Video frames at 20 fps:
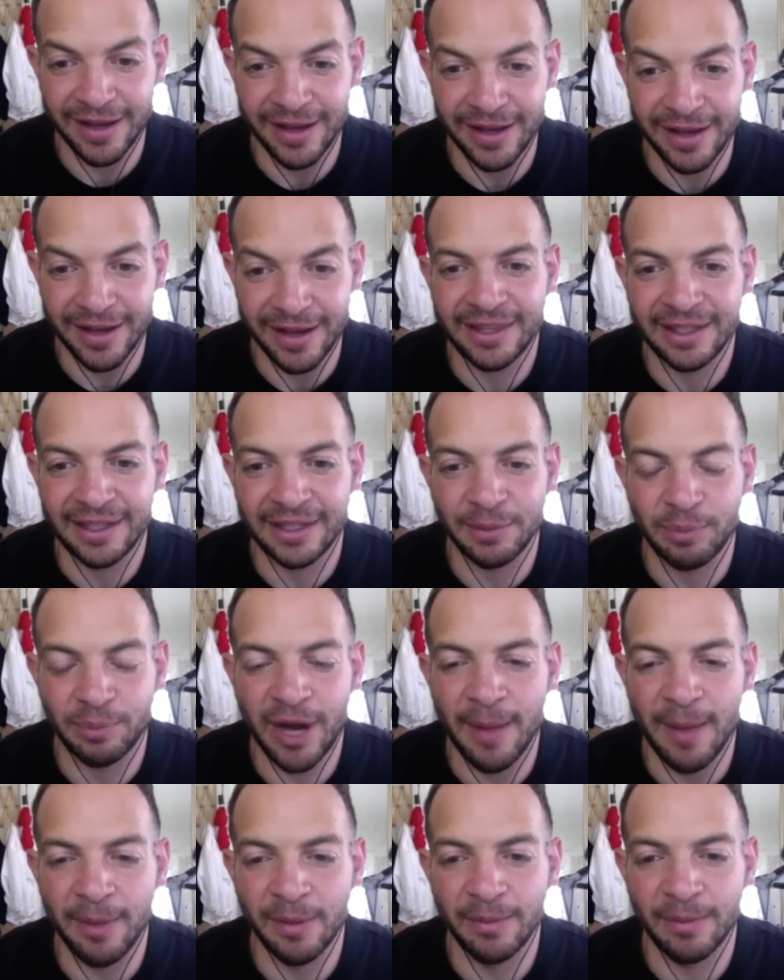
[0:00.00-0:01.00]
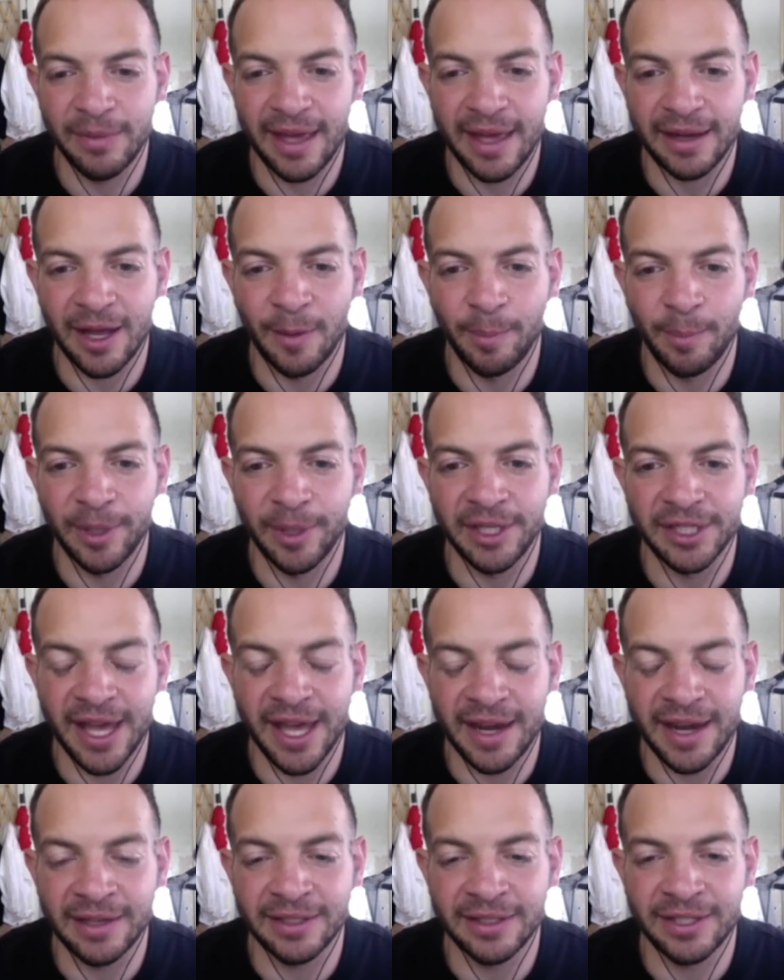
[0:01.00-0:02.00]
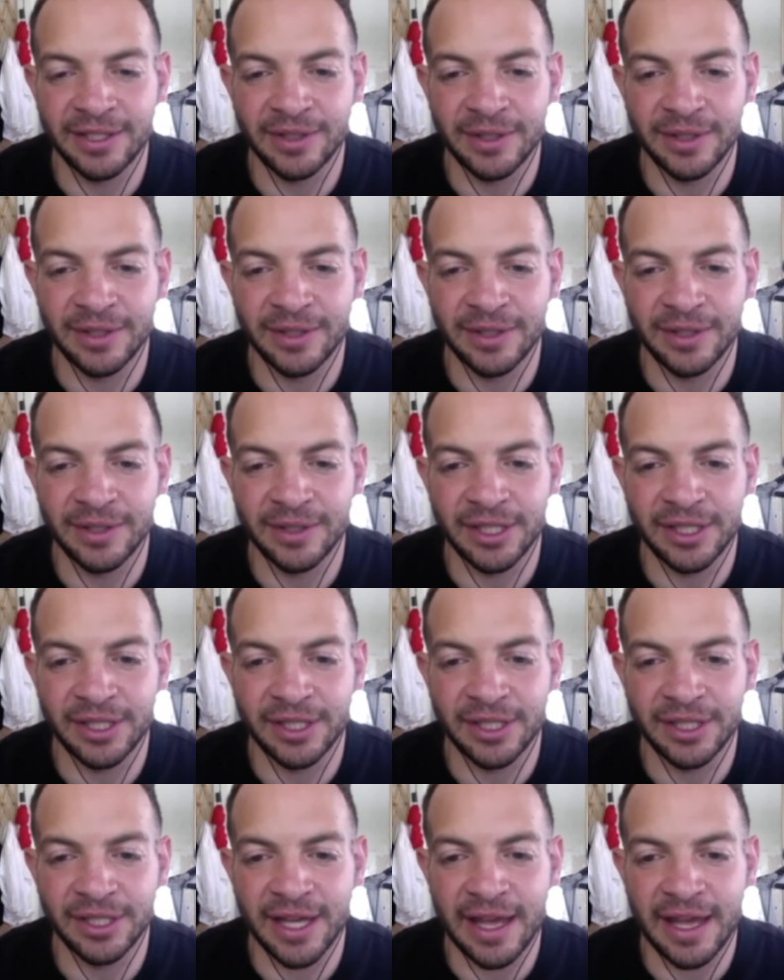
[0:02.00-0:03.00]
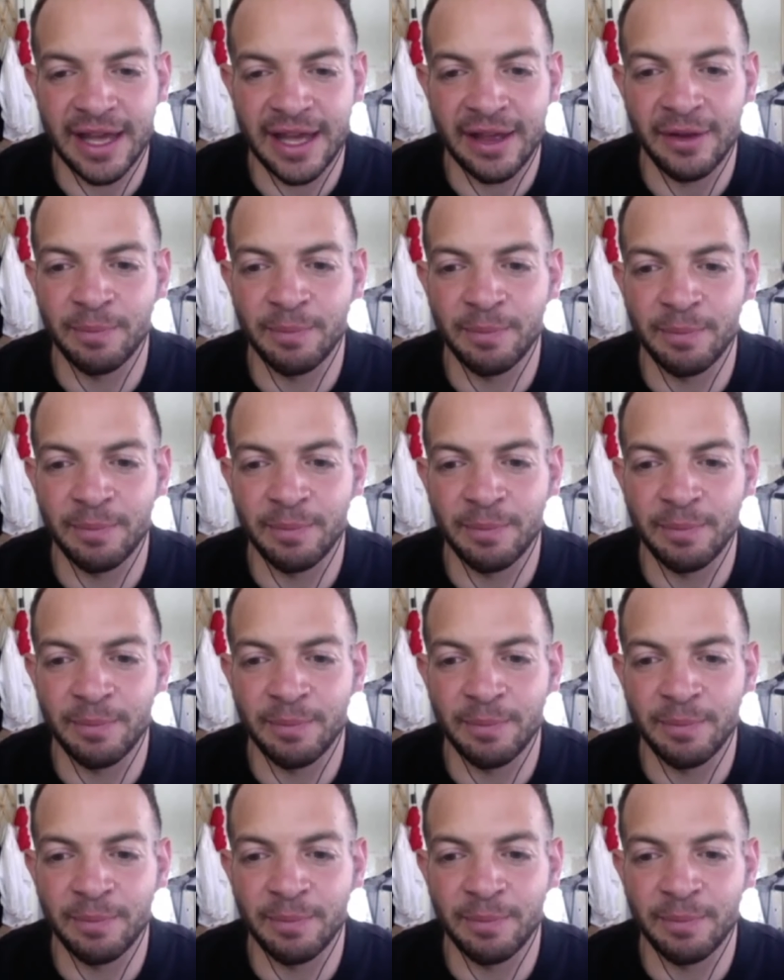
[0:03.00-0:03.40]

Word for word: Like the problem that companies get into is they